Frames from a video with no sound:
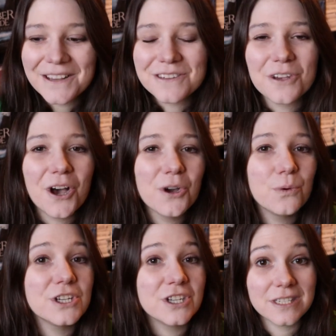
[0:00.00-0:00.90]

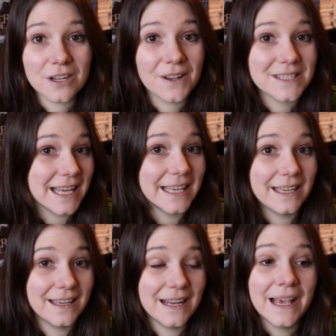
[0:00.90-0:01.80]
So she starts
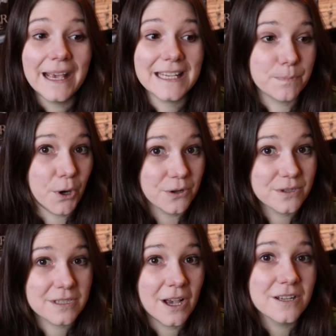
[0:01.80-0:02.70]
dating his
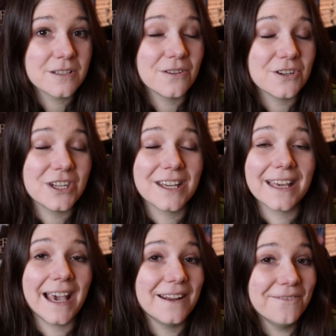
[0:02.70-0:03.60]
boss so that she can
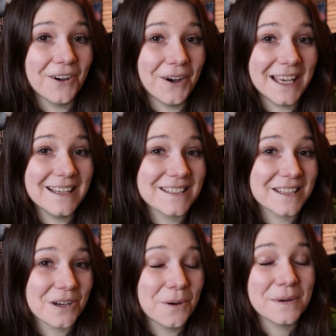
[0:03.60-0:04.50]
get an invite to
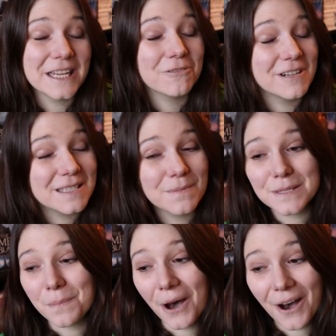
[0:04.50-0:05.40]
the company
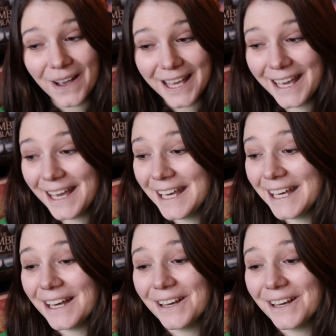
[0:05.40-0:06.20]
Christmas party,